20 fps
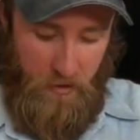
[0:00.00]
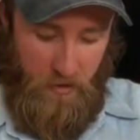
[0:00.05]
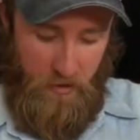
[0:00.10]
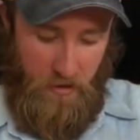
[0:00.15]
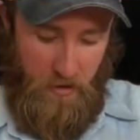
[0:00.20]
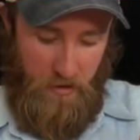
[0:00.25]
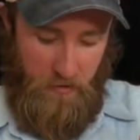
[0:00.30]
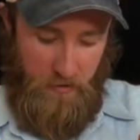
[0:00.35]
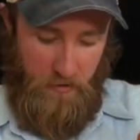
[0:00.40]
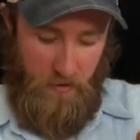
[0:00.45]

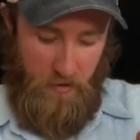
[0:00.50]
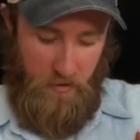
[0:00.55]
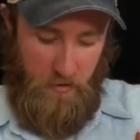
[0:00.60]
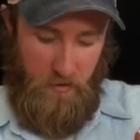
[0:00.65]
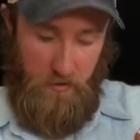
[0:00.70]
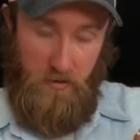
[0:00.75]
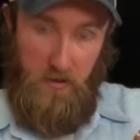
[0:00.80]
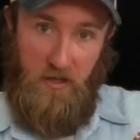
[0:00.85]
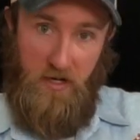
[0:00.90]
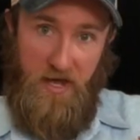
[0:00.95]
And then
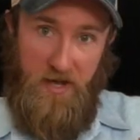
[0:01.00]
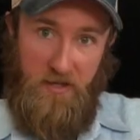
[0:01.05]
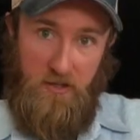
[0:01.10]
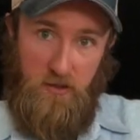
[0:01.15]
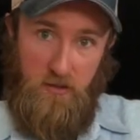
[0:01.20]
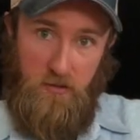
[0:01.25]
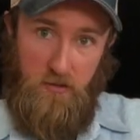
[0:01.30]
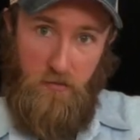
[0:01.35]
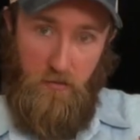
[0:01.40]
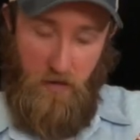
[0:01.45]
the
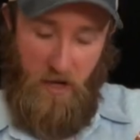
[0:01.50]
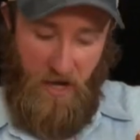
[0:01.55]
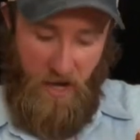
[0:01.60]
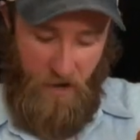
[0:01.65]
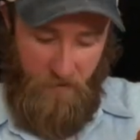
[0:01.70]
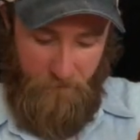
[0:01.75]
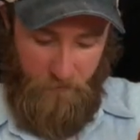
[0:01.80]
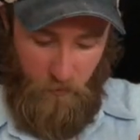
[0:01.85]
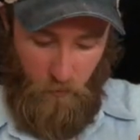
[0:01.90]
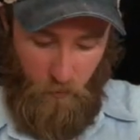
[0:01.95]
next
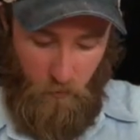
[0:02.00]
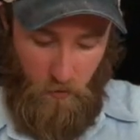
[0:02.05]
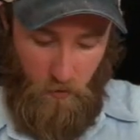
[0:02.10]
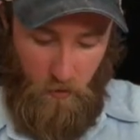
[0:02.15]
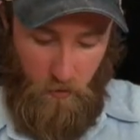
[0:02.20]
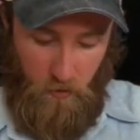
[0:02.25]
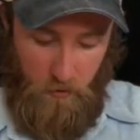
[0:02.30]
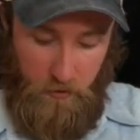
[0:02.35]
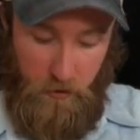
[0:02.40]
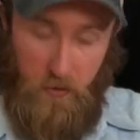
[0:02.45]
half of the
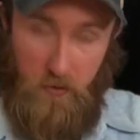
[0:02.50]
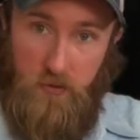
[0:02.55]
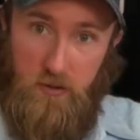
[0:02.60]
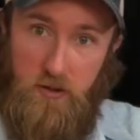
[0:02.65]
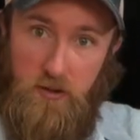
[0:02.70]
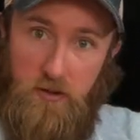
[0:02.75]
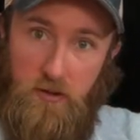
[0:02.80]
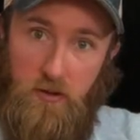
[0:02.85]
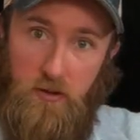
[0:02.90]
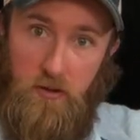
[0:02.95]
roll
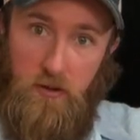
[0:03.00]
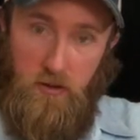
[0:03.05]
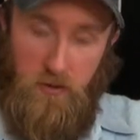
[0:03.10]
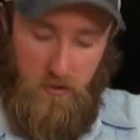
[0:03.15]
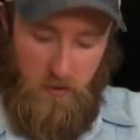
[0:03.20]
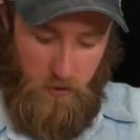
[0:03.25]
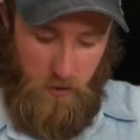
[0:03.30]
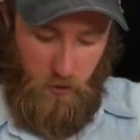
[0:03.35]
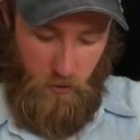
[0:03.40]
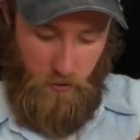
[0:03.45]
goes
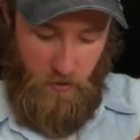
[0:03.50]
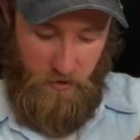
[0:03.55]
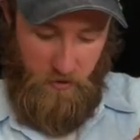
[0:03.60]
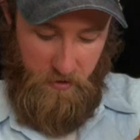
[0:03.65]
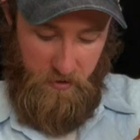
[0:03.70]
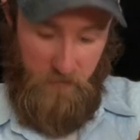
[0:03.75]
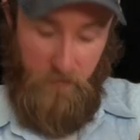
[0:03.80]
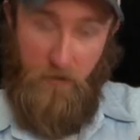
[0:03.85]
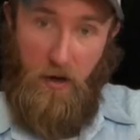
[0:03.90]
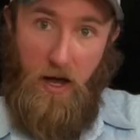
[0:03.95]

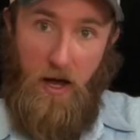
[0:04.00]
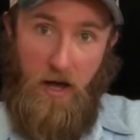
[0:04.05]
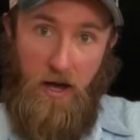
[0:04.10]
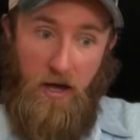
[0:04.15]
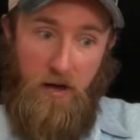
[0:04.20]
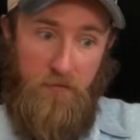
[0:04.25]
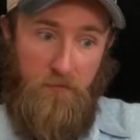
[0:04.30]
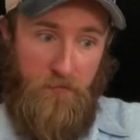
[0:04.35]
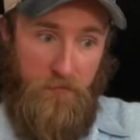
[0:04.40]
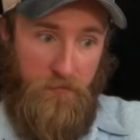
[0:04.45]
strings
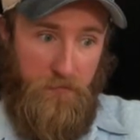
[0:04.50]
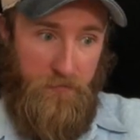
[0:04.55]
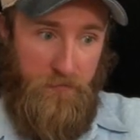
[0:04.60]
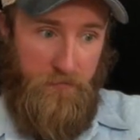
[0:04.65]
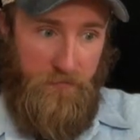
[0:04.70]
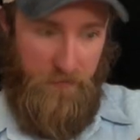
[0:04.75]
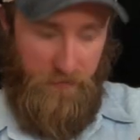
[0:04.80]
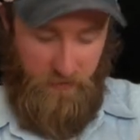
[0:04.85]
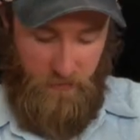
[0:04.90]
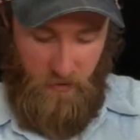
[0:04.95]
5,
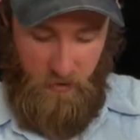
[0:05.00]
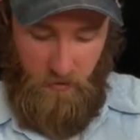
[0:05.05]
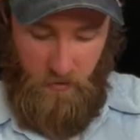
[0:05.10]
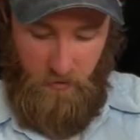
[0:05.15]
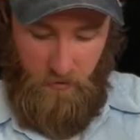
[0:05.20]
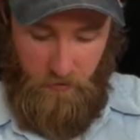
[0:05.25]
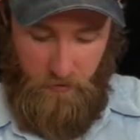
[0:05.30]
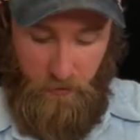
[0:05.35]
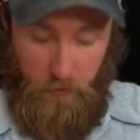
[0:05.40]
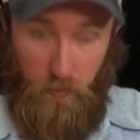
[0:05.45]

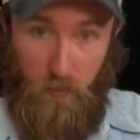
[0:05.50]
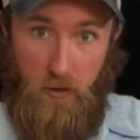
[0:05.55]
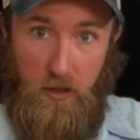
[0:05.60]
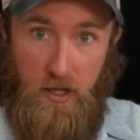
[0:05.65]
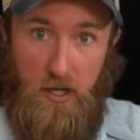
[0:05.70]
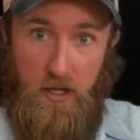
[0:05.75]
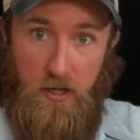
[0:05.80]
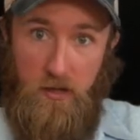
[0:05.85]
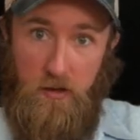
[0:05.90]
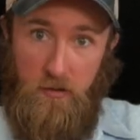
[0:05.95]

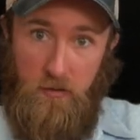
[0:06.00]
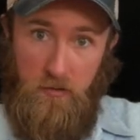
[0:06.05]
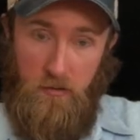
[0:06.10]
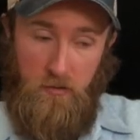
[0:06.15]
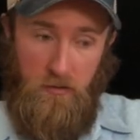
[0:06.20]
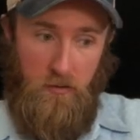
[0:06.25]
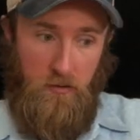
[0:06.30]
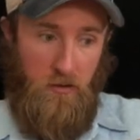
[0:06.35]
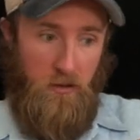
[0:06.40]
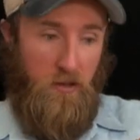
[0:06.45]
3,
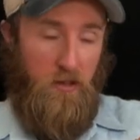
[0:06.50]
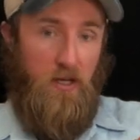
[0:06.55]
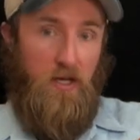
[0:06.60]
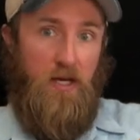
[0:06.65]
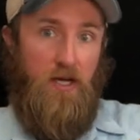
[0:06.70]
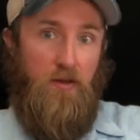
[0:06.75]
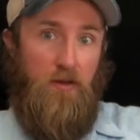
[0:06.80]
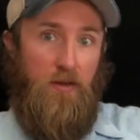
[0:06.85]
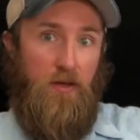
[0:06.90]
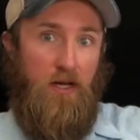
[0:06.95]

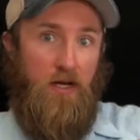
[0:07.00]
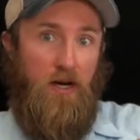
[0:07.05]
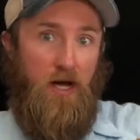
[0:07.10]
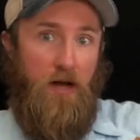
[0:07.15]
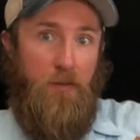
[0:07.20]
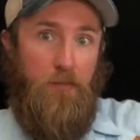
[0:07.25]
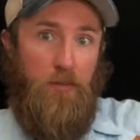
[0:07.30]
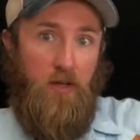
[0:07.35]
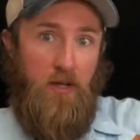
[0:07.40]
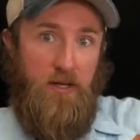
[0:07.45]
and then I
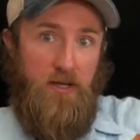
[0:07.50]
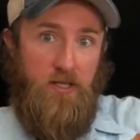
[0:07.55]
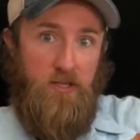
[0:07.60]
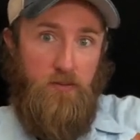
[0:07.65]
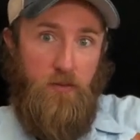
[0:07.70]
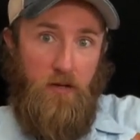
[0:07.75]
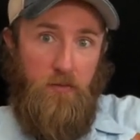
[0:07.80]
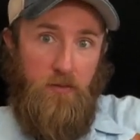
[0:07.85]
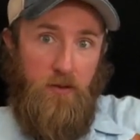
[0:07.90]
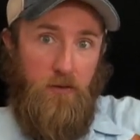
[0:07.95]
place
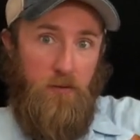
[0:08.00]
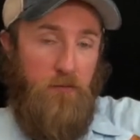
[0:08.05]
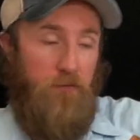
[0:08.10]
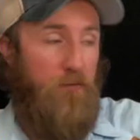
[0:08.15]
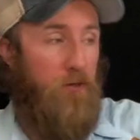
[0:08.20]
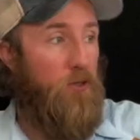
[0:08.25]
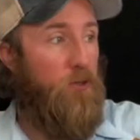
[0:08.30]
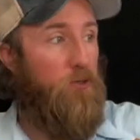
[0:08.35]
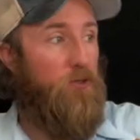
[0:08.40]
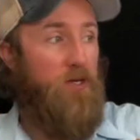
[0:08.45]
my middle
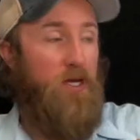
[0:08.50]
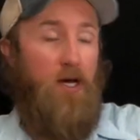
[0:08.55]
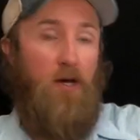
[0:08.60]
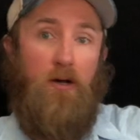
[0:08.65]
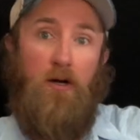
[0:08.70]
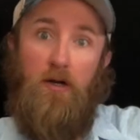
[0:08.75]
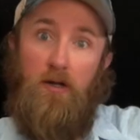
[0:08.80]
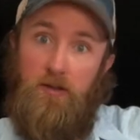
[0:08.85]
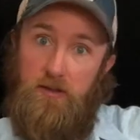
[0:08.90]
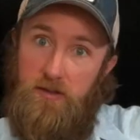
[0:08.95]
finger down
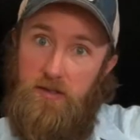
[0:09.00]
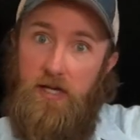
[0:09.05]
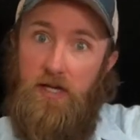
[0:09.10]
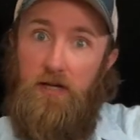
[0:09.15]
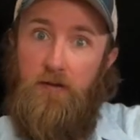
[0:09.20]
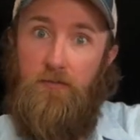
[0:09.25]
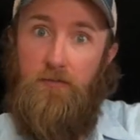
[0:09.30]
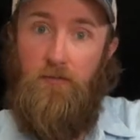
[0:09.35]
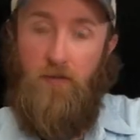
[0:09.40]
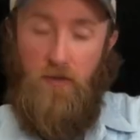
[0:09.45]
on
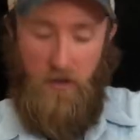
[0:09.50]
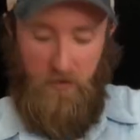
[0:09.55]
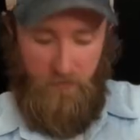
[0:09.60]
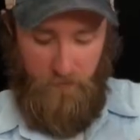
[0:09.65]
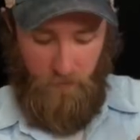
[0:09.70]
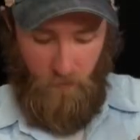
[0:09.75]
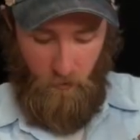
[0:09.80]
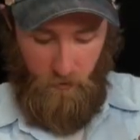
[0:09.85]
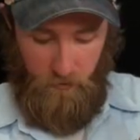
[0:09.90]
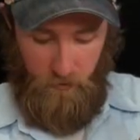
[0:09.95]
2nd fret,
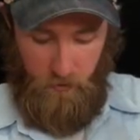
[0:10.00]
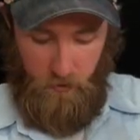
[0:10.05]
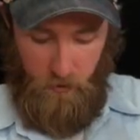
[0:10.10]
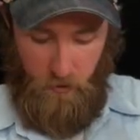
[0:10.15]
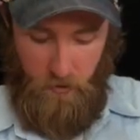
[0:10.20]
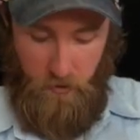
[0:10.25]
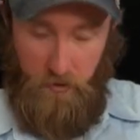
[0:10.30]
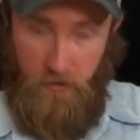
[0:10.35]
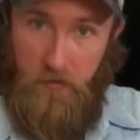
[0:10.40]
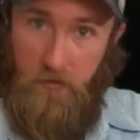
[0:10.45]
4th
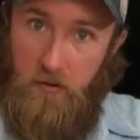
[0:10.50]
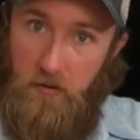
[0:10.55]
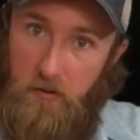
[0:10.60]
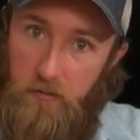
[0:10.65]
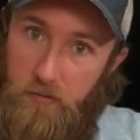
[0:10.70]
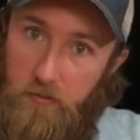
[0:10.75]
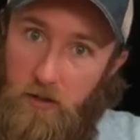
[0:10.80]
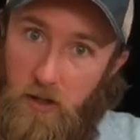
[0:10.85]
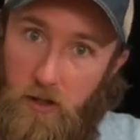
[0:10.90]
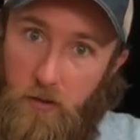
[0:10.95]
string,
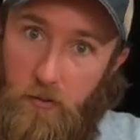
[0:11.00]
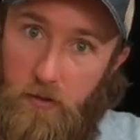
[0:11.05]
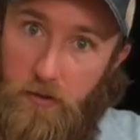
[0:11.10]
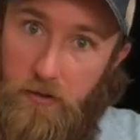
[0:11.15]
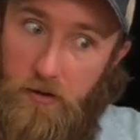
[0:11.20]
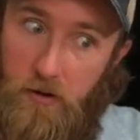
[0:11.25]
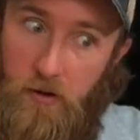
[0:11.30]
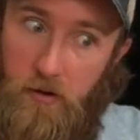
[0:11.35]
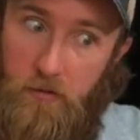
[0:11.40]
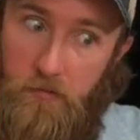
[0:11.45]
pluck with
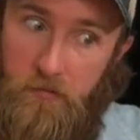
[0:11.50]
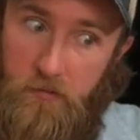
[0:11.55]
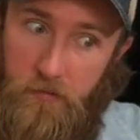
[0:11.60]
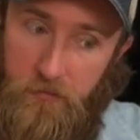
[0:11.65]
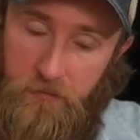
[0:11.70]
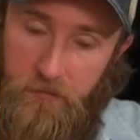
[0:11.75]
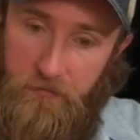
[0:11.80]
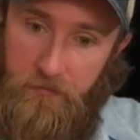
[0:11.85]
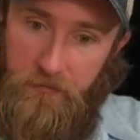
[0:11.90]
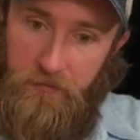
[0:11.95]
thumb,
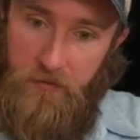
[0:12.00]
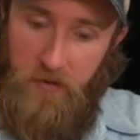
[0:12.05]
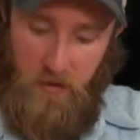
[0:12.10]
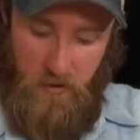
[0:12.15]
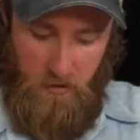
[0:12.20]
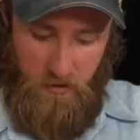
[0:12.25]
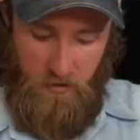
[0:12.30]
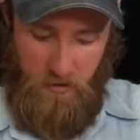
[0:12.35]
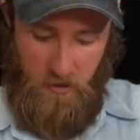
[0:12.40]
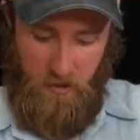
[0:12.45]

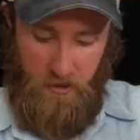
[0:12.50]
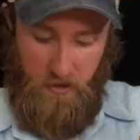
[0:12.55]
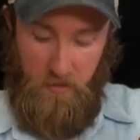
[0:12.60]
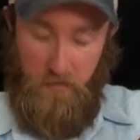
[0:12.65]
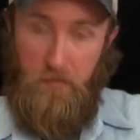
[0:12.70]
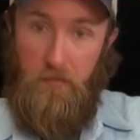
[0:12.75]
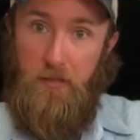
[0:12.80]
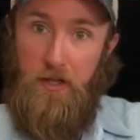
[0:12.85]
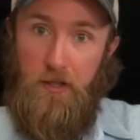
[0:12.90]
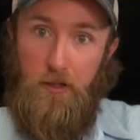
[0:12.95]

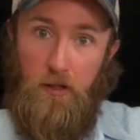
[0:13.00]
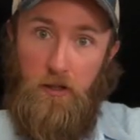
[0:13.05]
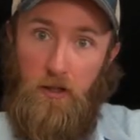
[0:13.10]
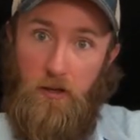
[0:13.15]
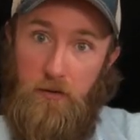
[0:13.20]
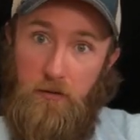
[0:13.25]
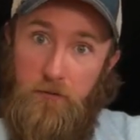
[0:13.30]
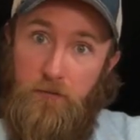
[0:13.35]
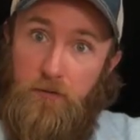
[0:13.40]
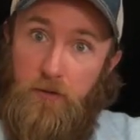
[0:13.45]
and middle on
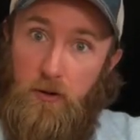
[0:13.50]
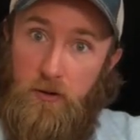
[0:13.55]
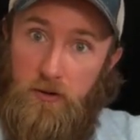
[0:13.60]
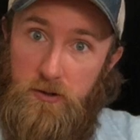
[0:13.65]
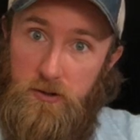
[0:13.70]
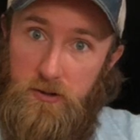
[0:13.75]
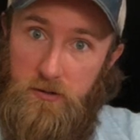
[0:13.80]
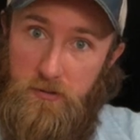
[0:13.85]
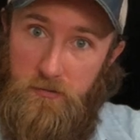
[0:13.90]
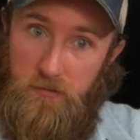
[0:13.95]
the
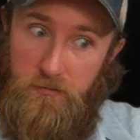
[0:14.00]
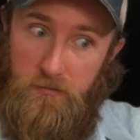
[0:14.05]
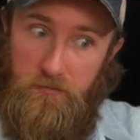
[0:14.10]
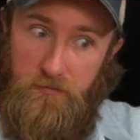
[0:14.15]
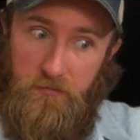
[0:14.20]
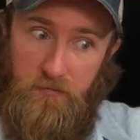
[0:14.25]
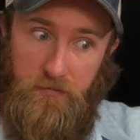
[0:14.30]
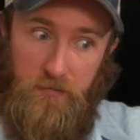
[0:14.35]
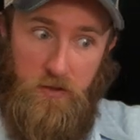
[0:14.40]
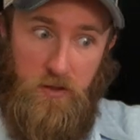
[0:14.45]
1st.
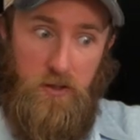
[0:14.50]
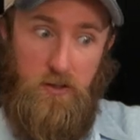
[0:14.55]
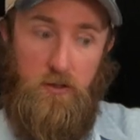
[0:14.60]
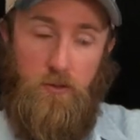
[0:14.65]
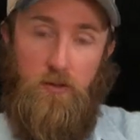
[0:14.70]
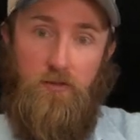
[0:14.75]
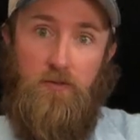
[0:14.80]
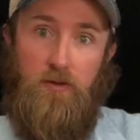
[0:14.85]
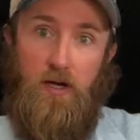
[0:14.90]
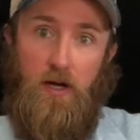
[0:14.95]
So
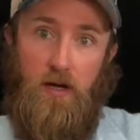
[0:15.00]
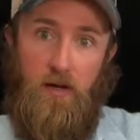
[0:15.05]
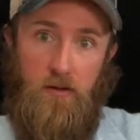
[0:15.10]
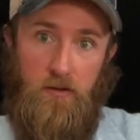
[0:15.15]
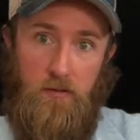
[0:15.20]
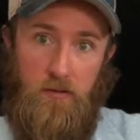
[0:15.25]
we've got.